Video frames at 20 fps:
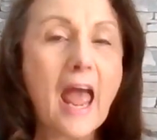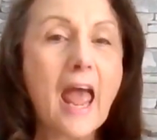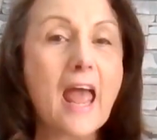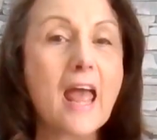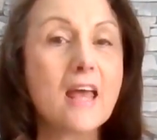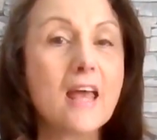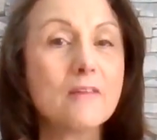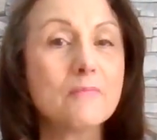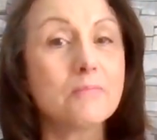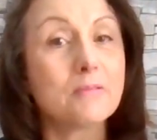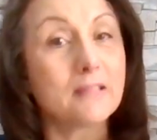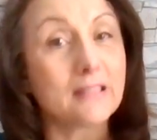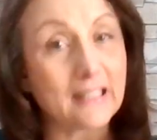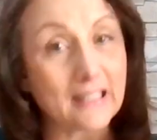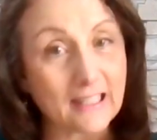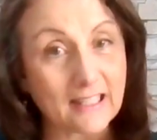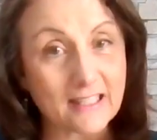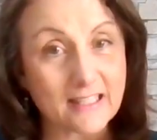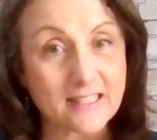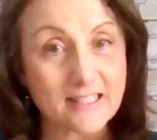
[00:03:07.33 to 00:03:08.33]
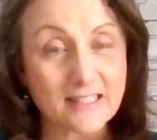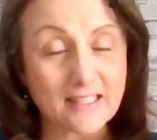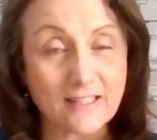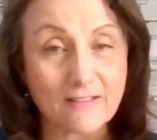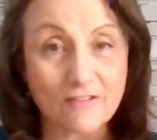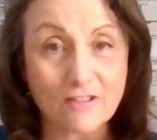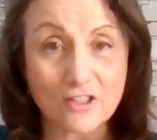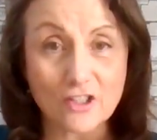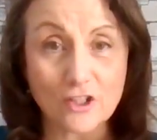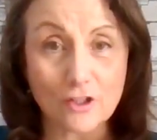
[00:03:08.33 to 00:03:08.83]
And please
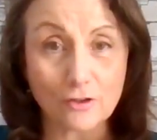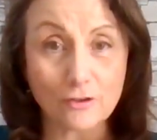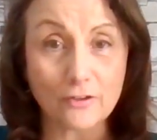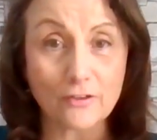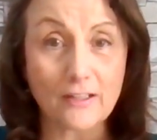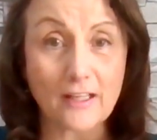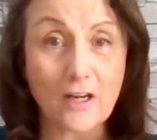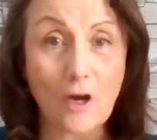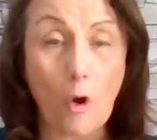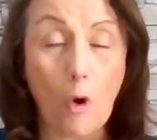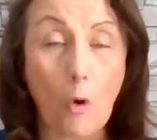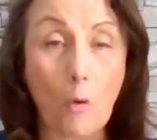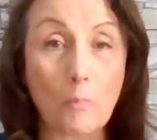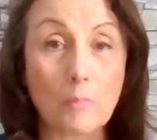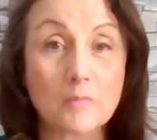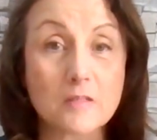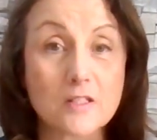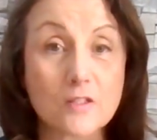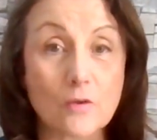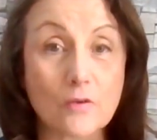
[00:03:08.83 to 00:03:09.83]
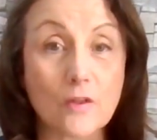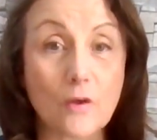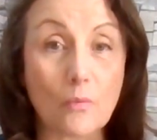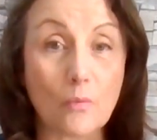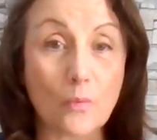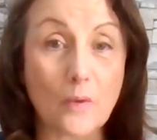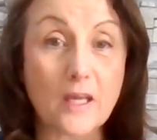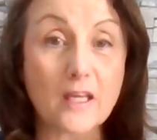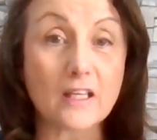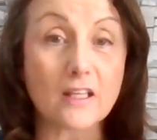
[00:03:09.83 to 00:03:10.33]
leave the children at home so
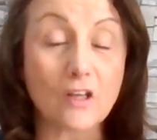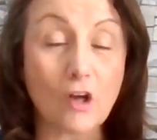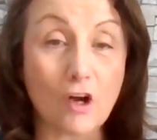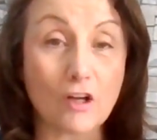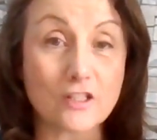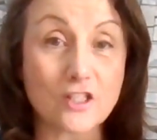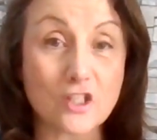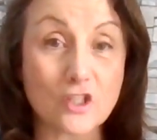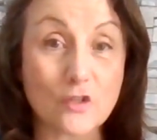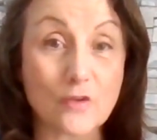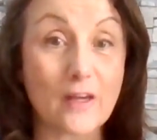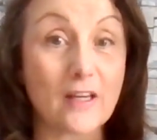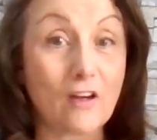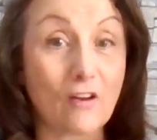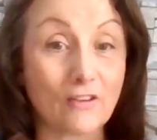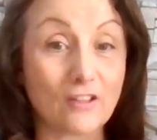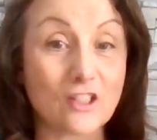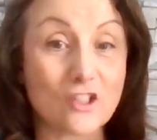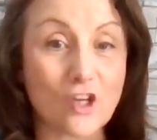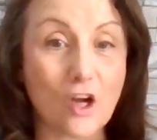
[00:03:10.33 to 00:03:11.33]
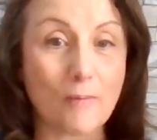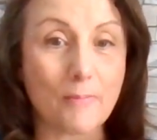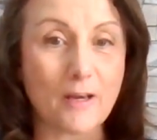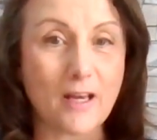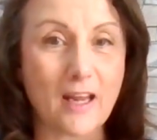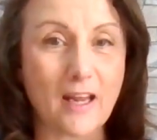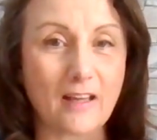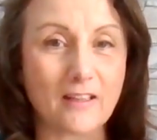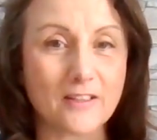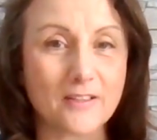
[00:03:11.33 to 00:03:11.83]
that we can concentrate on the job
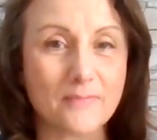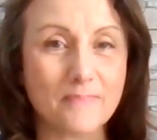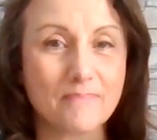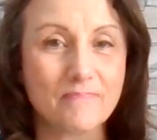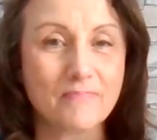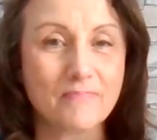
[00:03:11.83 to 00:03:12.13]
at hand.